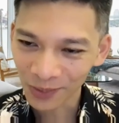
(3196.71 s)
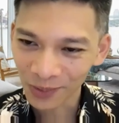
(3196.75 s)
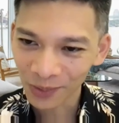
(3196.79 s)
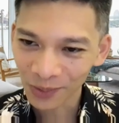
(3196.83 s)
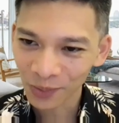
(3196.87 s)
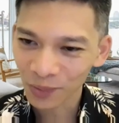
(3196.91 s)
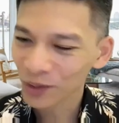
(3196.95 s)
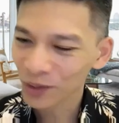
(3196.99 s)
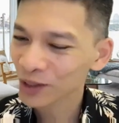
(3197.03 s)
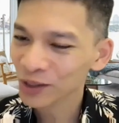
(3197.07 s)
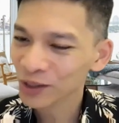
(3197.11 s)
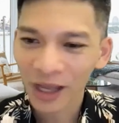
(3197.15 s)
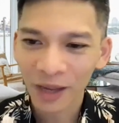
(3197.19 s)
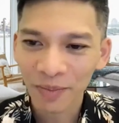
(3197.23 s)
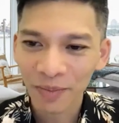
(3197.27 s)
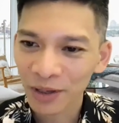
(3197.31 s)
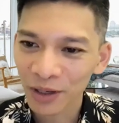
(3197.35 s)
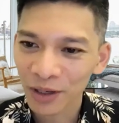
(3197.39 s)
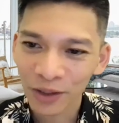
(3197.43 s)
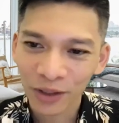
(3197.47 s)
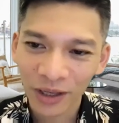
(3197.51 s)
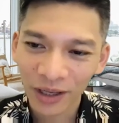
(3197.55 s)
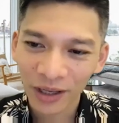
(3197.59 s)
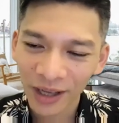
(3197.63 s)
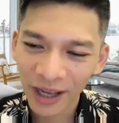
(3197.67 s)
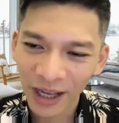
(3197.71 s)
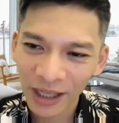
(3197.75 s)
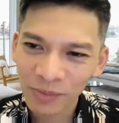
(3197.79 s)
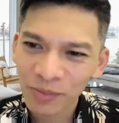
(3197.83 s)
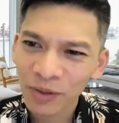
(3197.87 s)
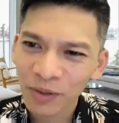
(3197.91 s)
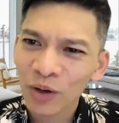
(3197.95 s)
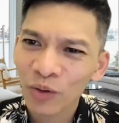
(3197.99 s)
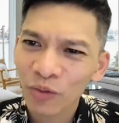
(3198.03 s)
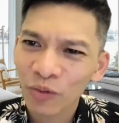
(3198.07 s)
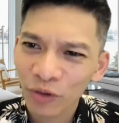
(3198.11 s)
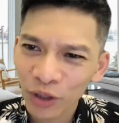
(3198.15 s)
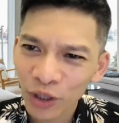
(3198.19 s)
This has been
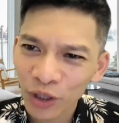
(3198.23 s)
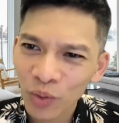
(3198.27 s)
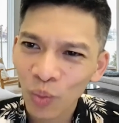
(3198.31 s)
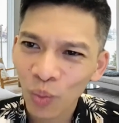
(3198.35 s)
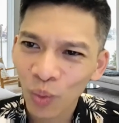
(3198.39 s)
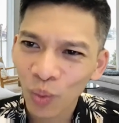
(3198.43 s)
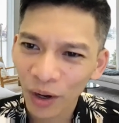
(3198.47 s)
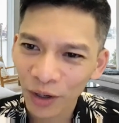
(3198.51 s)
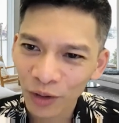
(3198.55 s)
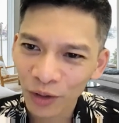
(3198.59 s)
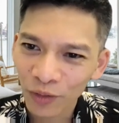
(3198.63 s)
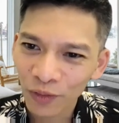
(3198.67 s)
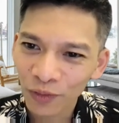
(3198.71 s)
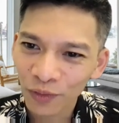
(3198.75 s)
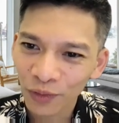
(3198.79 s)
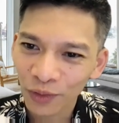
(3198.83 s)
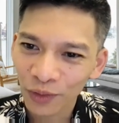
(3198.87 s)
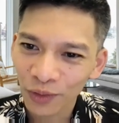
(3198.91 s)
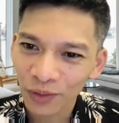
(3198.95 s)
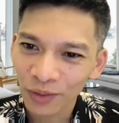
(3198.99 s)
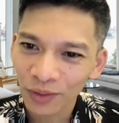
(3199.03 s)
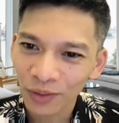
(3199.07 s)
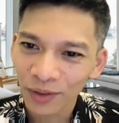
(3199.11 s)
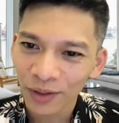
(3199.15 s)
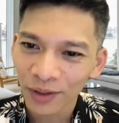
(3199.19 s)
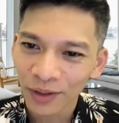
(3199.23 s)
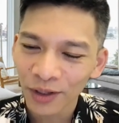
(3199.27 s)
a really wonderful,